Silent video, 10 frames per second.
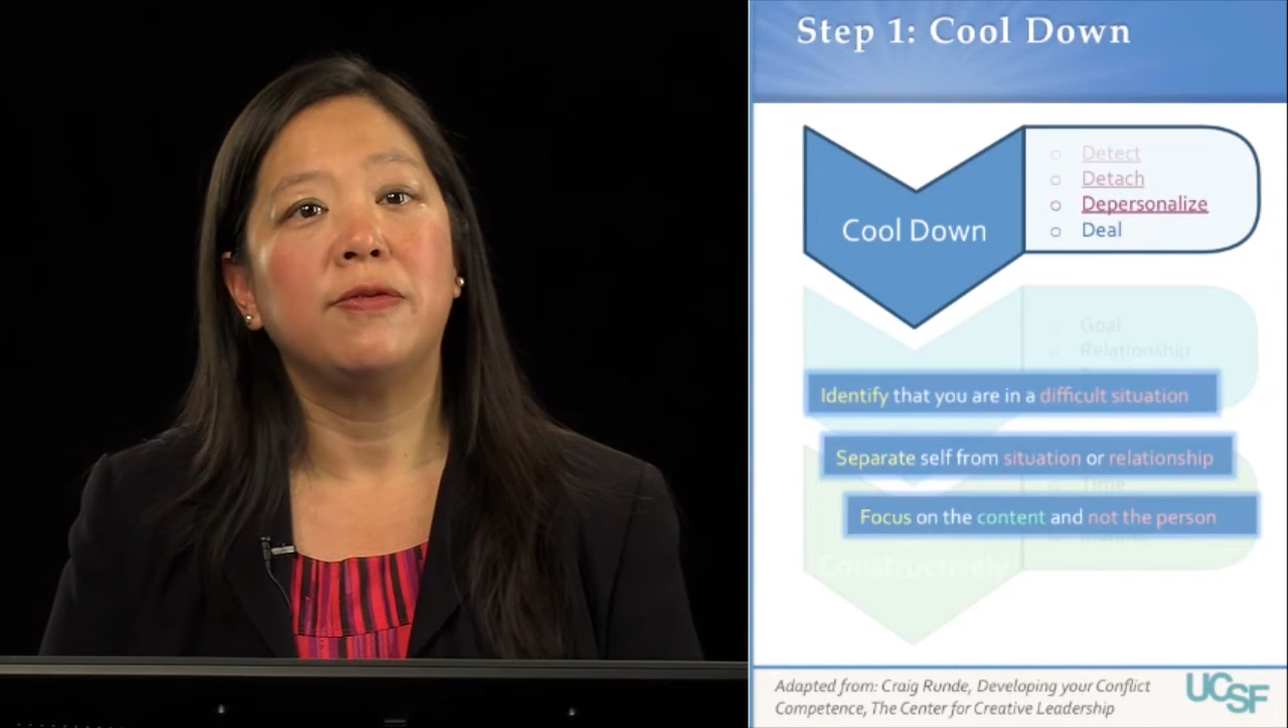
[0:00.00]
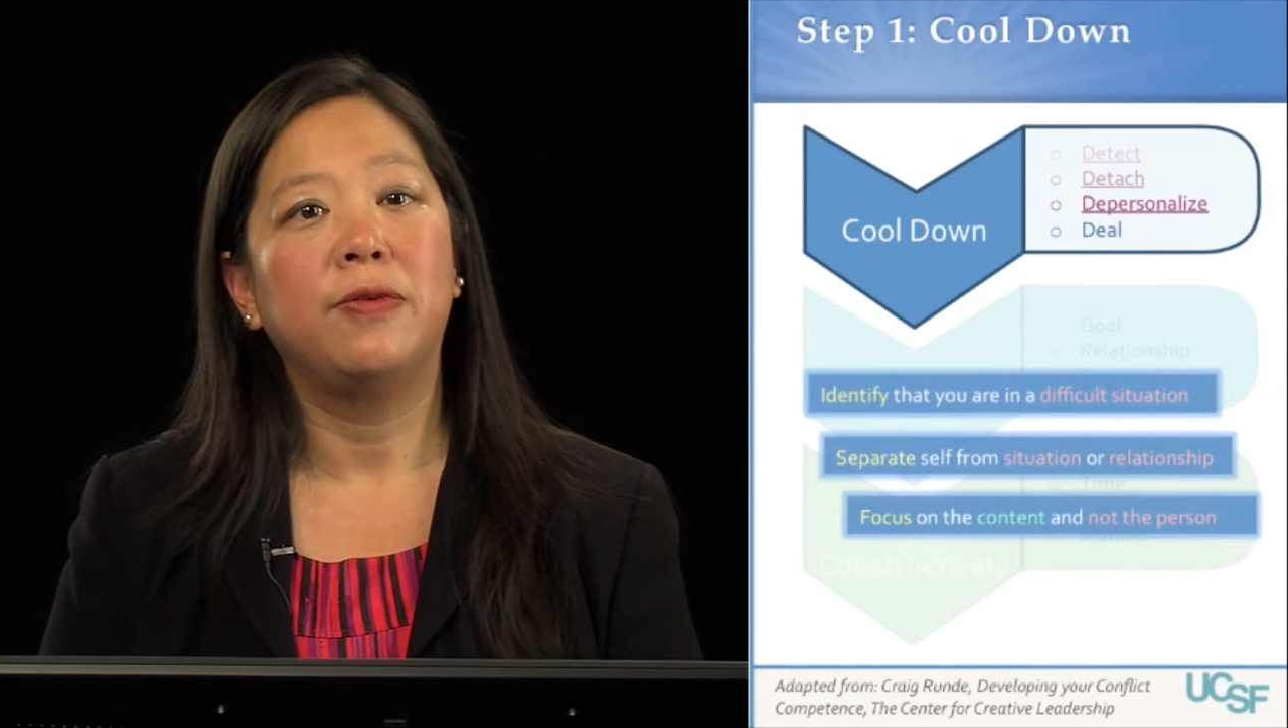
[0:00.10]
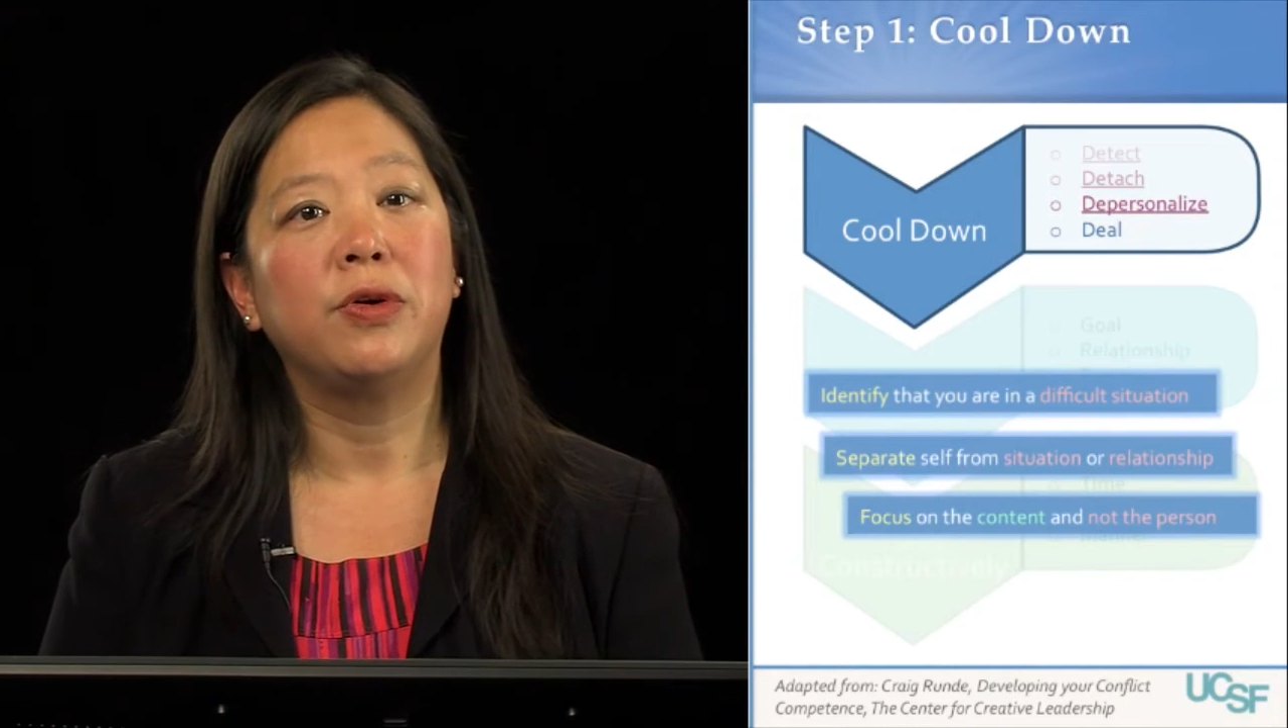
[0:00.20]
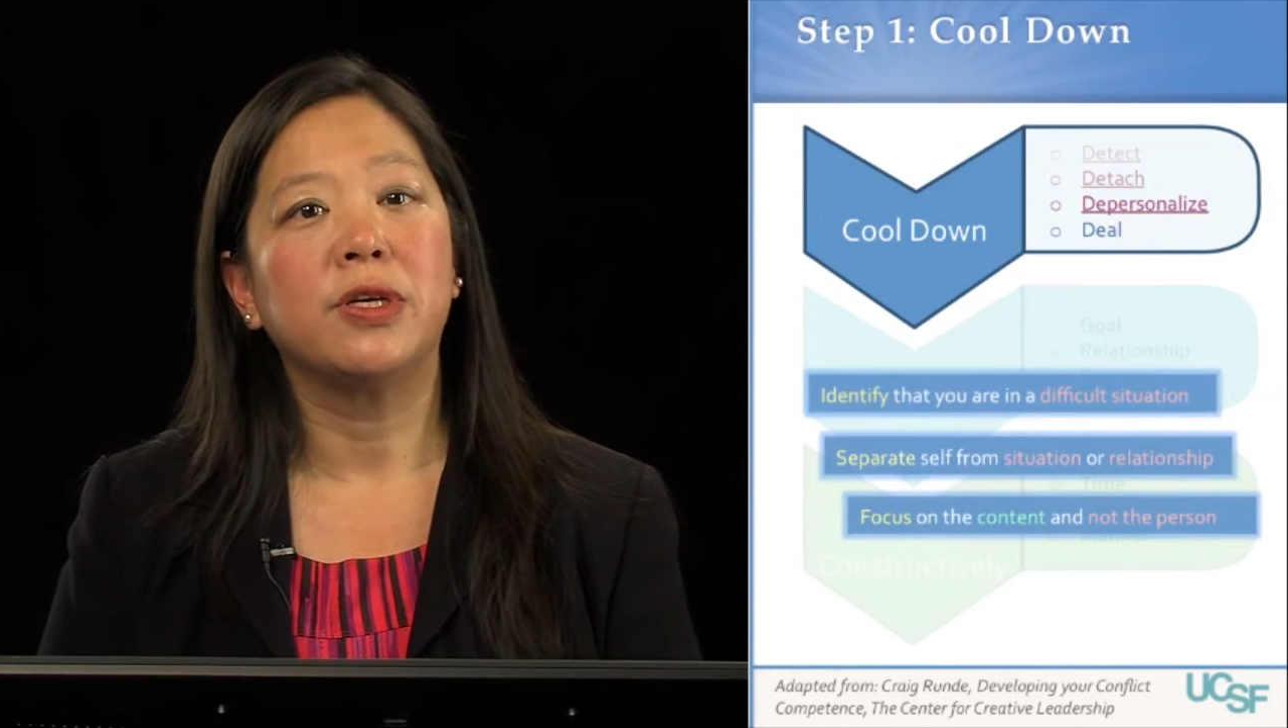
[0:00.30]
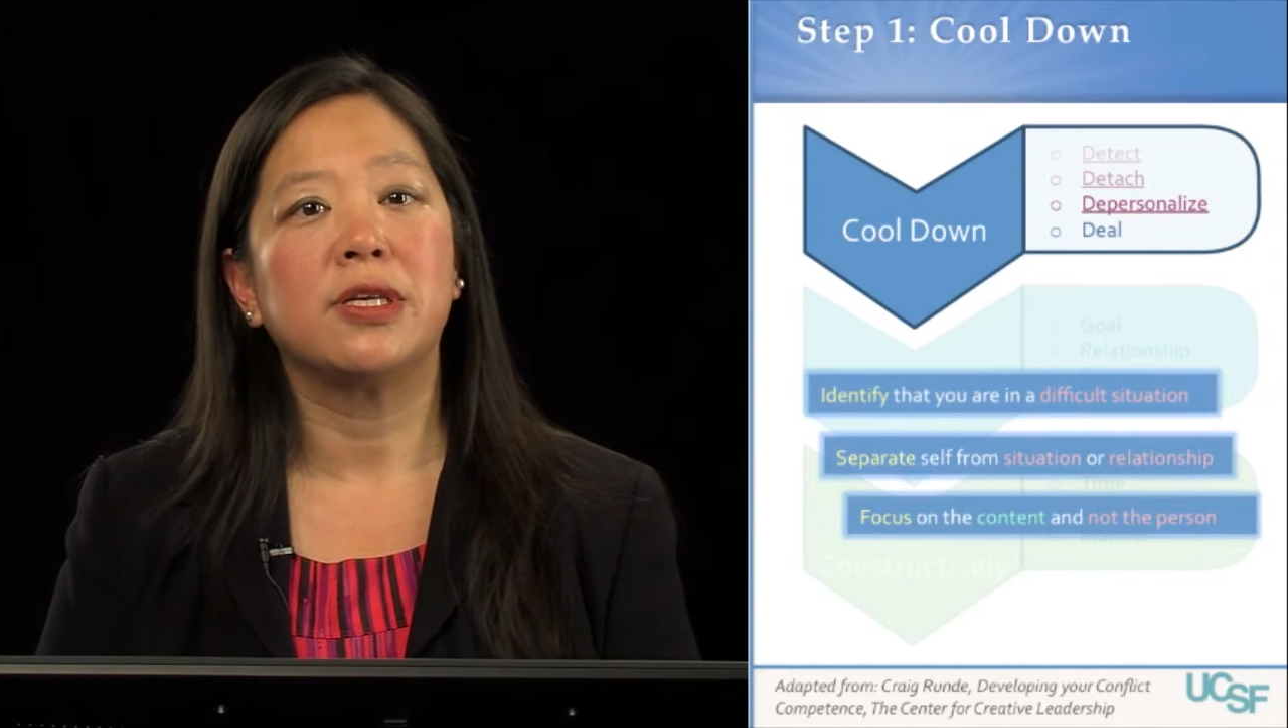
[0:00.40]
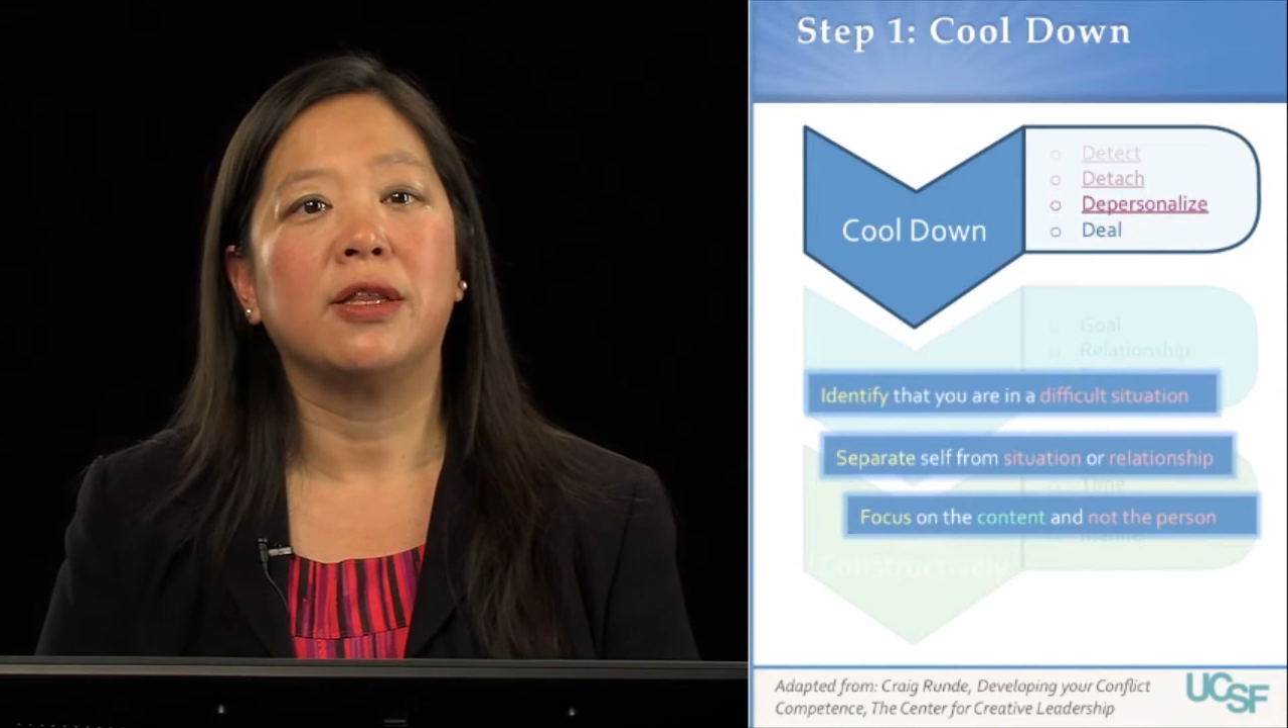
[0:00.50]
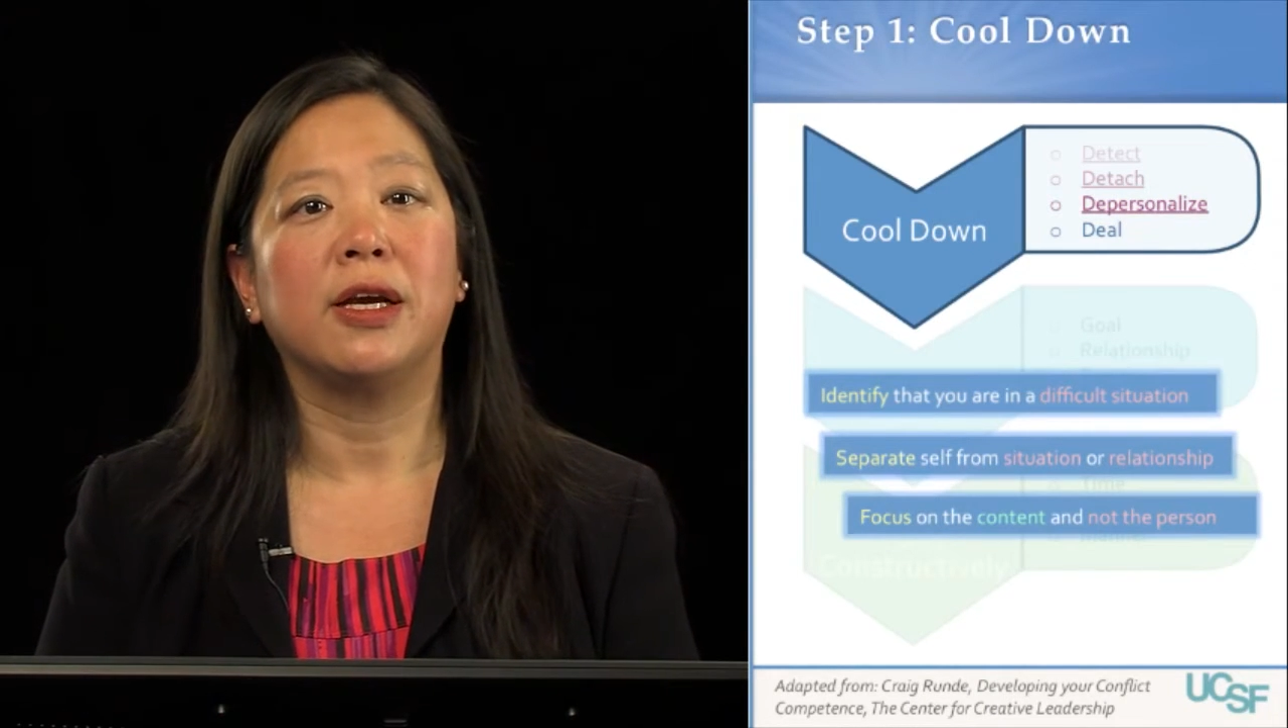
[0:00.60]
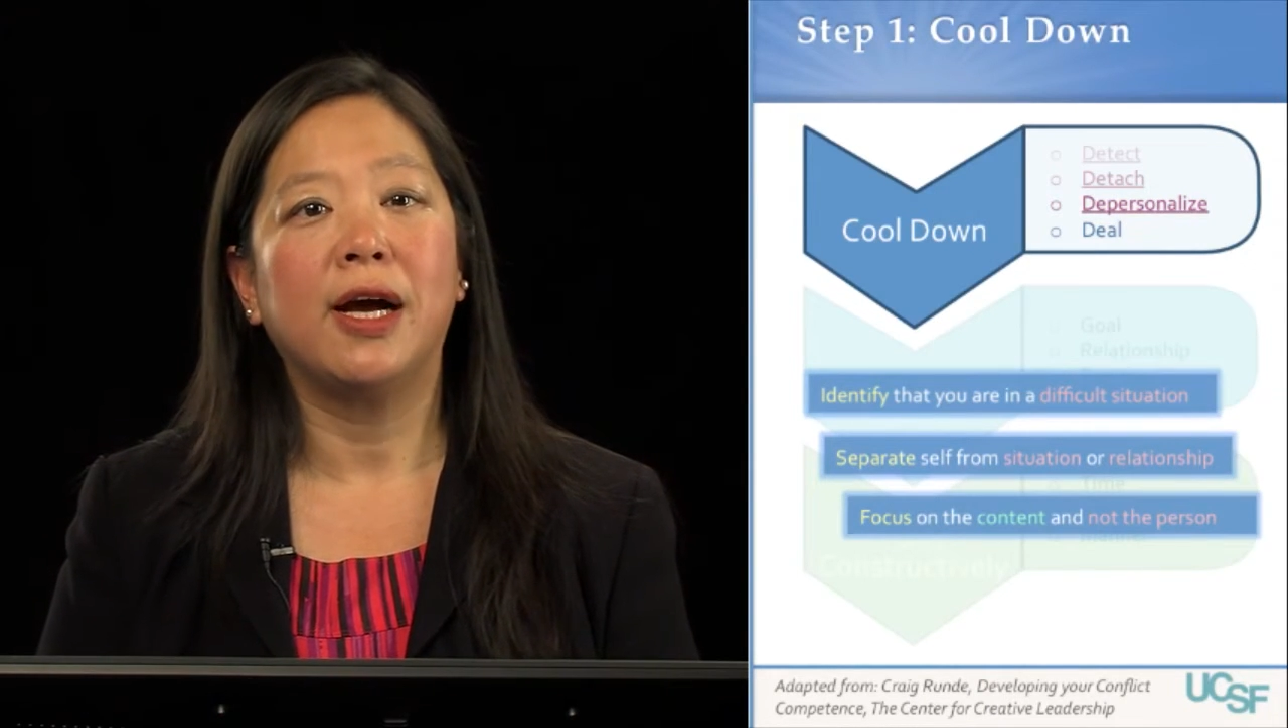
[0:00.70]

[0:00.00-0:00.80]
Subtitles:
focus on the